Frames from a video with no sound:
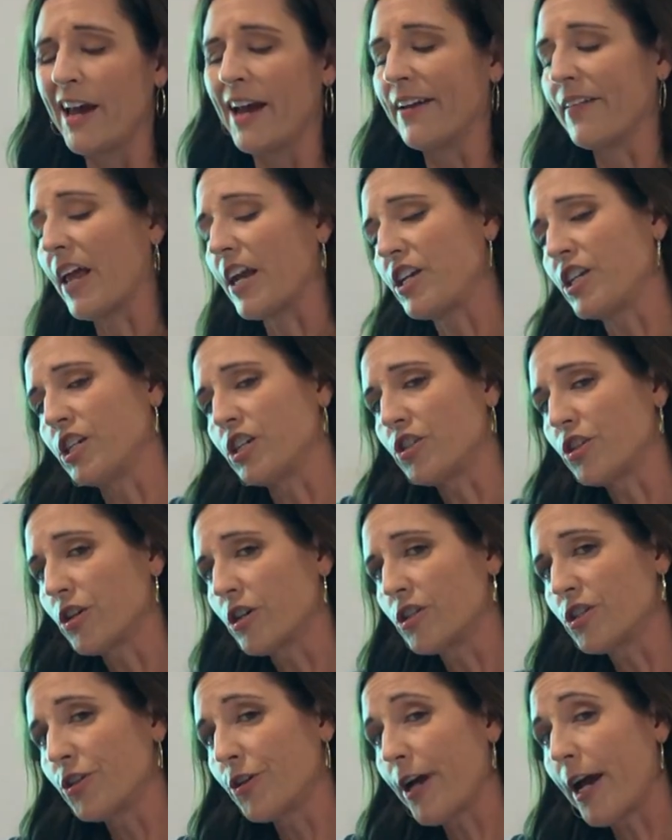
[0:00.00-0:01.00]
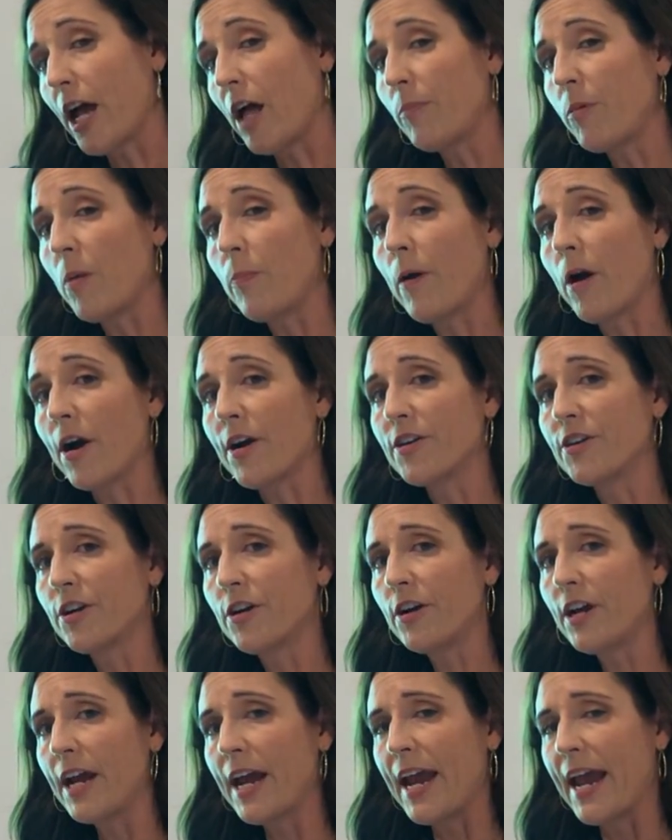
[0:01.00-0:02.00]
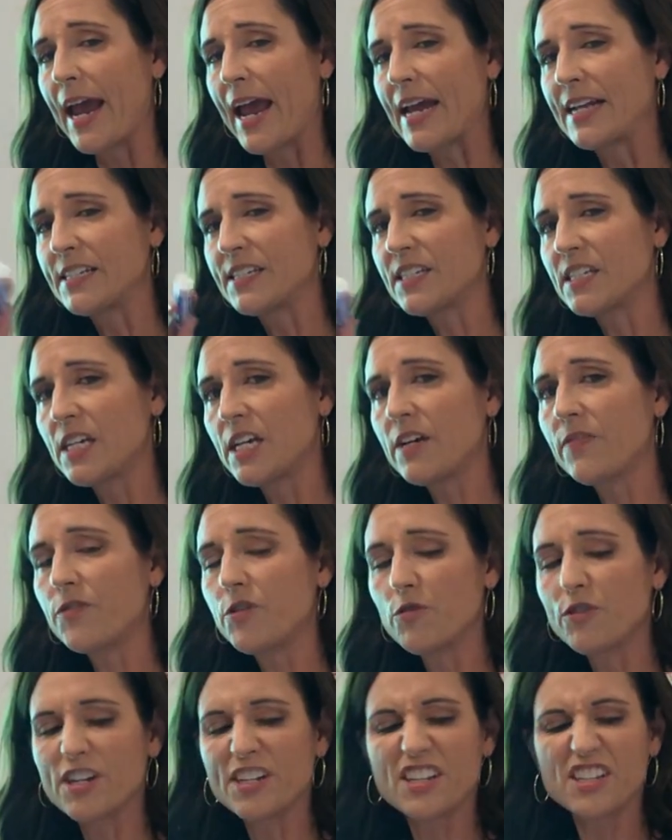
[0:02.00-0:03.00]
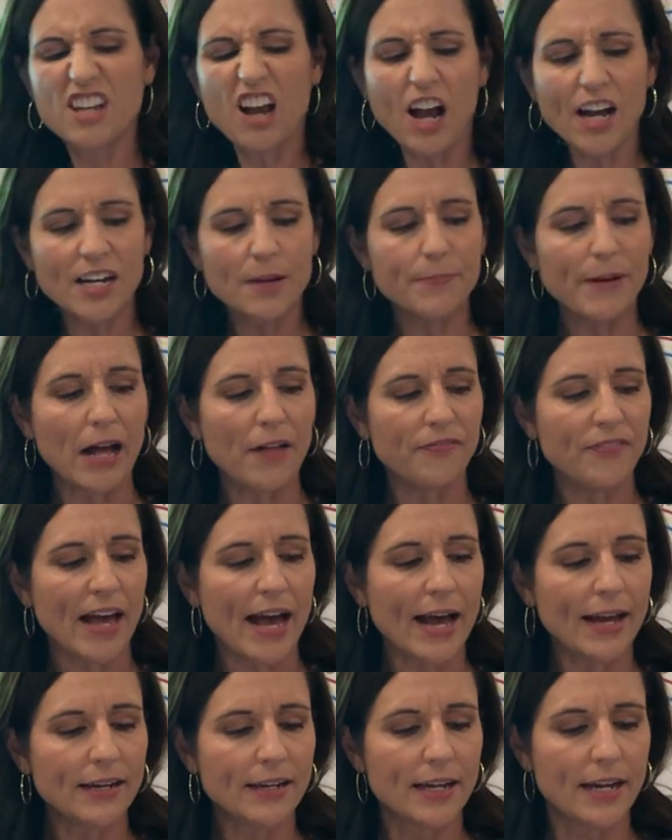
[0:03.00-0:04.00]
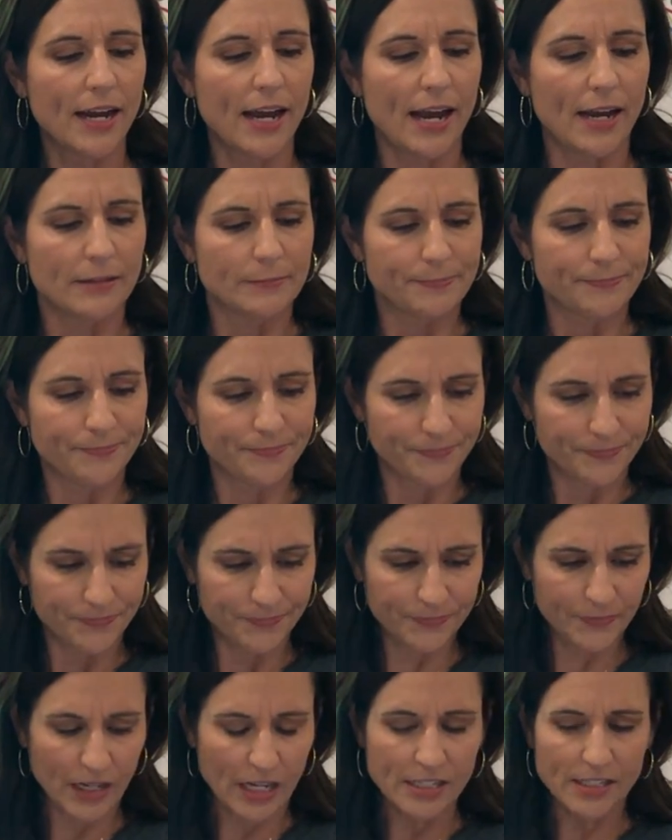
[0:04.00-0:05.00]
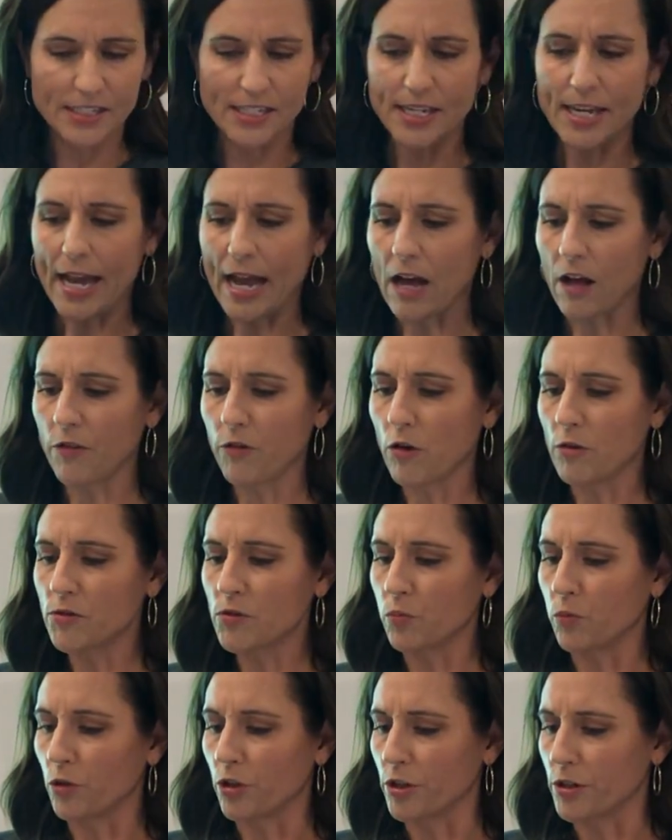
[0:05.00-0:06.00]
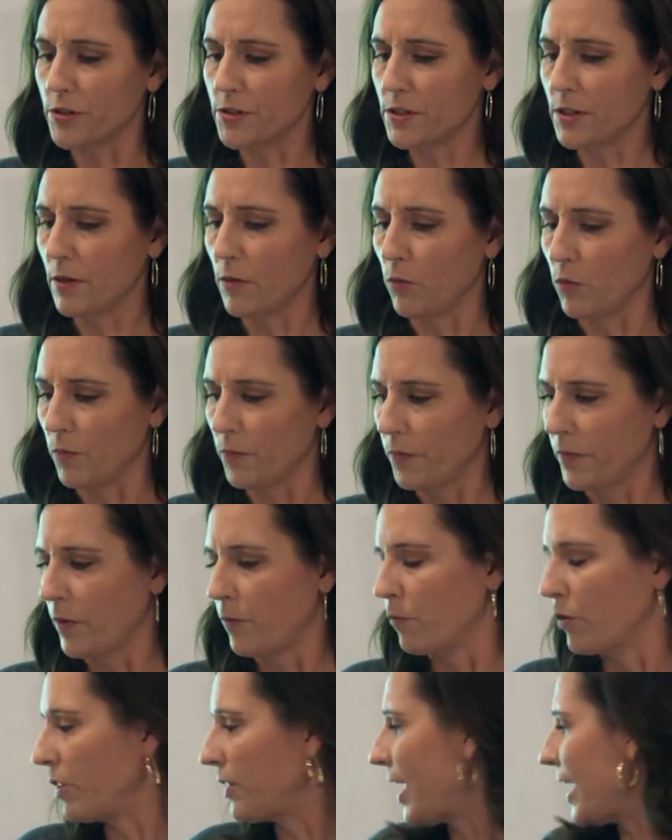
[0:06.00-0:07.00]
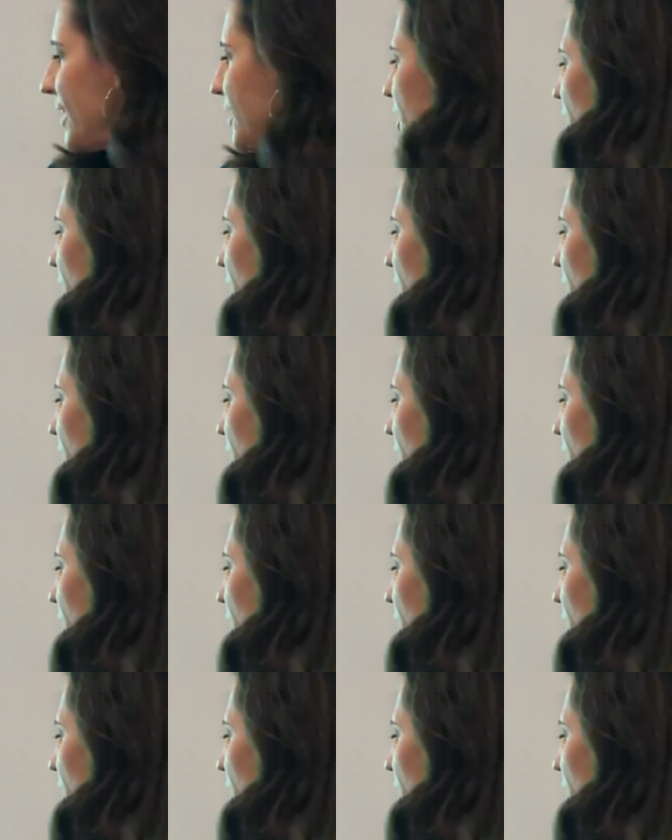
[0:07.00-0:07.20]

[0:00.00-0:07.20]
I'd like you to turn to your elbow partner and see if you can talk about that and see how those words relate